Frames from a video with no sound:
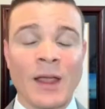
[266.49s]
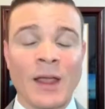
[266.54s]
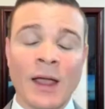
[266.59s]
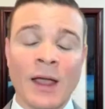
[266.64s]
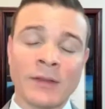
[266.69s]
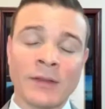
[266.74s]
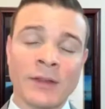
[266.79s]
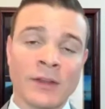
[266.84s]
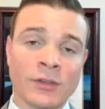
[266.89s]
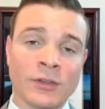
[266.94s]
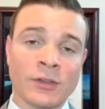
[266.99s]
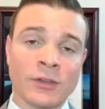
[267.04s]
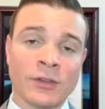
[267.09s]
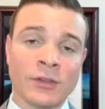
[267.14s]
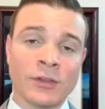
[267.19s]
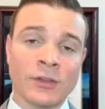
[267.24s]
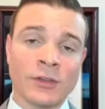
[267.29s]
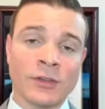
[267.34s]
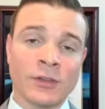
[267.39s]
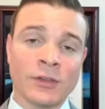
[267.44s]

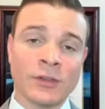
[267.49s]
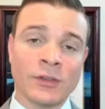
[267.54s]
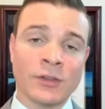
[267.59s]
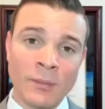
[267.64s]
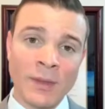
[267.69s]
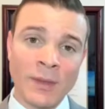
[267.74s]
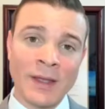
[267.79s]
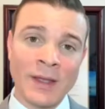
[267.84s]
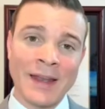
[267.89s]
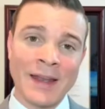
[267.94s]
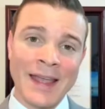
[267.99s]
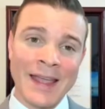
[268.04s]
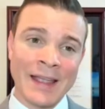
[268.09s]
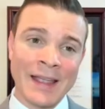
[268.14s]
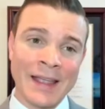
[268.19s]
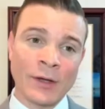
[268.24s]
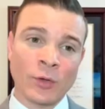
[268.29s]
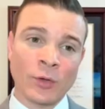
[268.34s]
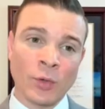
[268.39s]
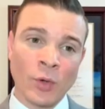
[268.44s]
Additionally, if you commit
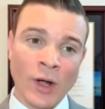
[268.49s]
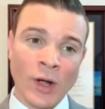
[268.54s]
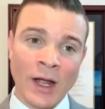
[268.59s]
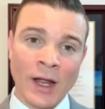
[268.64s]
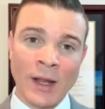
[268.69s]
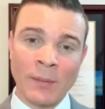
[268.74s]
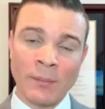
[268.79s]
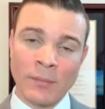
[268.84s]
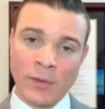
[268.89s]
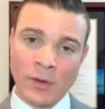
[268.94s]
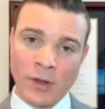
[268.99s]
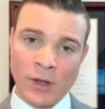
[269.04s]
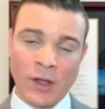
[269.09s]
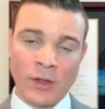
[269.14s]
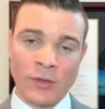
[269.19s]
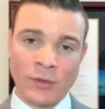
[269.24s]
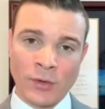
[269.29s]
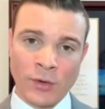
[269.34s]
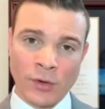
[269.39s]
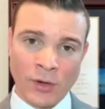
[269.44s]
a crime
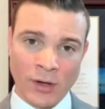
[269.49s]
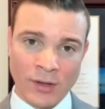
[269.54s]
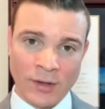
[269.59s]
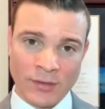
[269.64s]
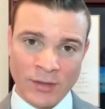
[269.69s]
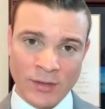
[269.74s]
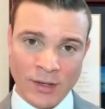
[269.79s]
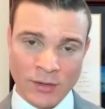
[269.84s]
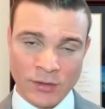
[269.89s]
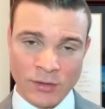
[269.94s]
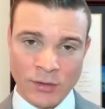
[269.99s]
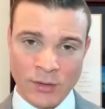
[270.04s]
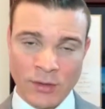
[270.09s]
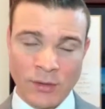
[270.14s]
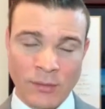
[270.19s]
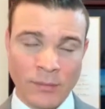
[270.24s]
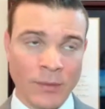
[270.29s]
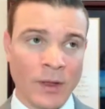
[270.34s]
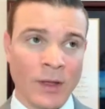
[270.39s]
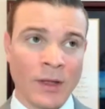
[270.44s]
under a
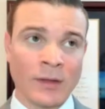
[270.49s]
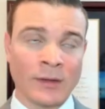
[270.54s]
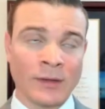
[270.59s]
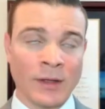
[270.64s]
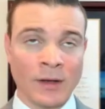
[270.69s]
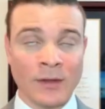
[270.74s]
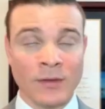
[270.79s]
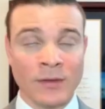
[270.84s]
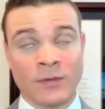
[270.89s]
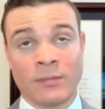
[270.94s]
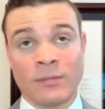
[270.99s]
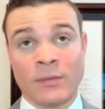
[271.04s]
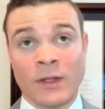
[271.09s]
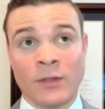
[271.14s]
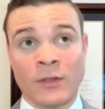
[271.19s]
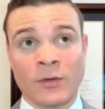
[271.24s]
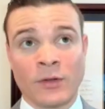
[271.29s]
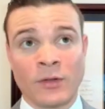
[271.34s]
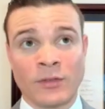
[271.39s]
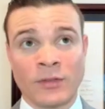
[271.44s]
section that is
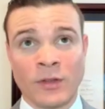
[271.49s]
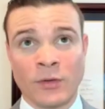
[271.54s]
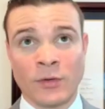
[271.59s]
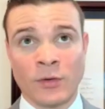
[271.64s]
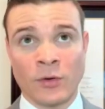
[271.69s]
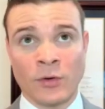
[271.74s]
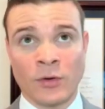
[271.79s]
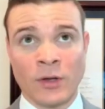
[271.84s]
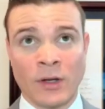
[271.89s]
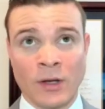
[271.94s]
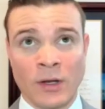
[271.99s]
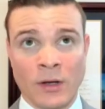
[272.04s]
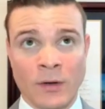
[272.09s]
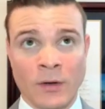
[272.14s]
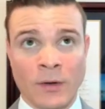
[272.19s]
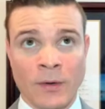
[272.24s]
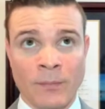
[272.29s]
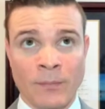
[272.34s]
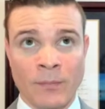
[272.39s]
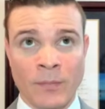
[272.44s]
either considered
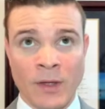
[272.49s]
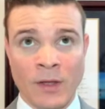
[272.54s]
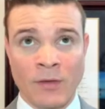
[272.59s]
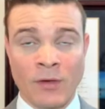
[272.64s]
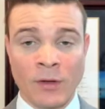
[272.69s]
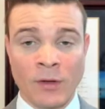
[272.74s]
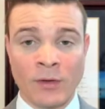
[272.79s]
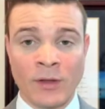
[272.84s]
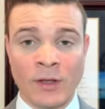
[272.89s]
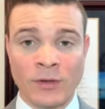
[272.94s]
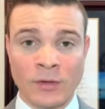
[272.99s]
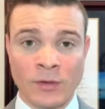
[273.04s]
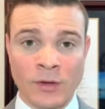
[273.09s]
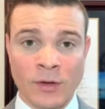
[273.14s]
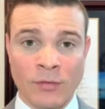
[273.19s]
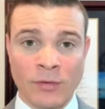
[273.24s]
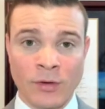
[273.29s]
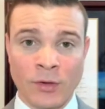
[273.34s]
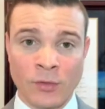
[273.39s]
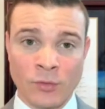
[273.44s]
a violation
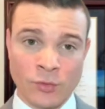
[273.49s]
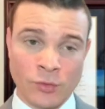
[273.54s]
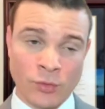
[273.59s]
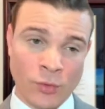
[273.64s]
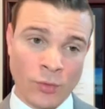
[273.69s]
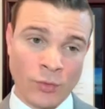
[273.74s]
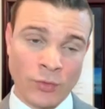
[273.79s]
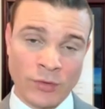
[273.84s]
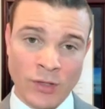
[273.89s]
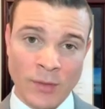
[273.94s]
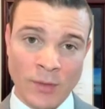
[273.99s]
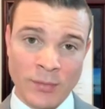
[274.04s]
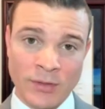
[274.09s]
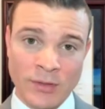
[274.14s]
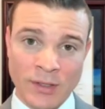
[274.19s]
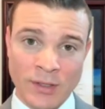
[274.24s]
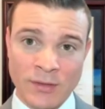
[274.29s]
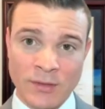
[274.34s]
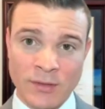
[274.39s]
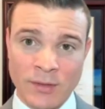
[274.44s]
of a controlled
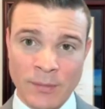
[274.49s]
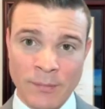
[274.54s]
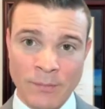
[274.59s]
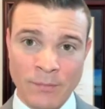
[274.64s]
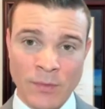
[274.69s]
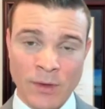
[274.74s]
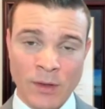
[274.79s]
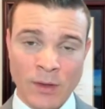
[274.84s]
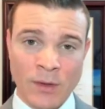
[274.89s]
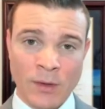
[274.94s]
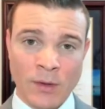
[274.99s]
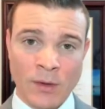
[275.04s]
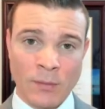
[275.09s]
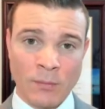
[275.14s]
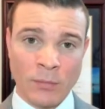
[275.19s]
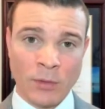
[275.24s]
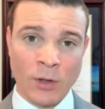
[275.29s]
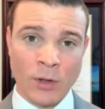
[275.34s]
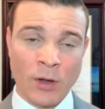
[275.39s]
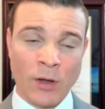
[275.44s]
substance
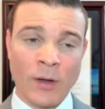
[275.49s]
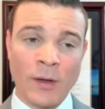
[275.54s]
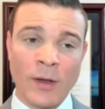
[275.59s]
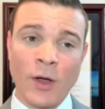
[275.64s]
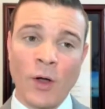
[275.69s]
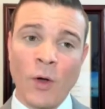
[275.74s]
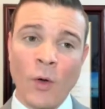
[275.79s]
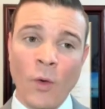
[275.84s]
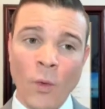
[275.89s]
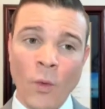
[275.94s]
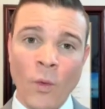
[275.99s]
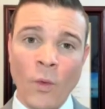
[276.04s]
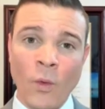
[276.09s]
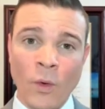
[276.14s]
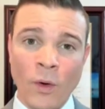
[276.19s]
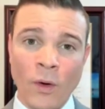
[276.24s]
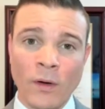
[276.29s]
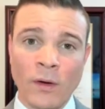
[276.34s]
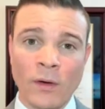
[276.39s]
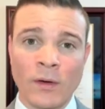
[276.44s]
law,
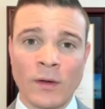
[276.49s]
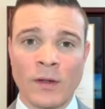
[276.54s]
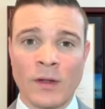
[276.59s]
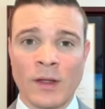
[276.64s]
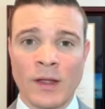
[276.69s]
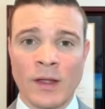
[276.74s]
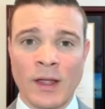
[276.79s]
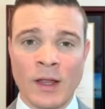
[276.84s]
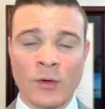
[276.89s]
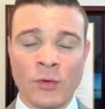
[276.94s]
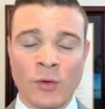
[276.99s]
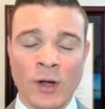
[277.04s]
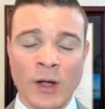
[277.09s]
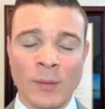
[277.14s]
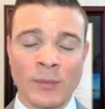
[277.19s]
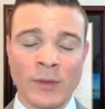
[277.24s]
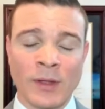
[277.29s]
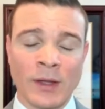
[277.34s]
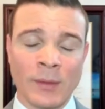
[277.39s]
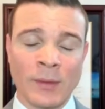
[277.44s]
or a
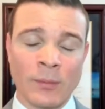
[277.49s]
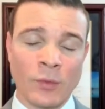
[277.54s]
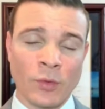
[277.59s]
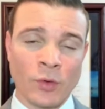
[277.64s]
crime that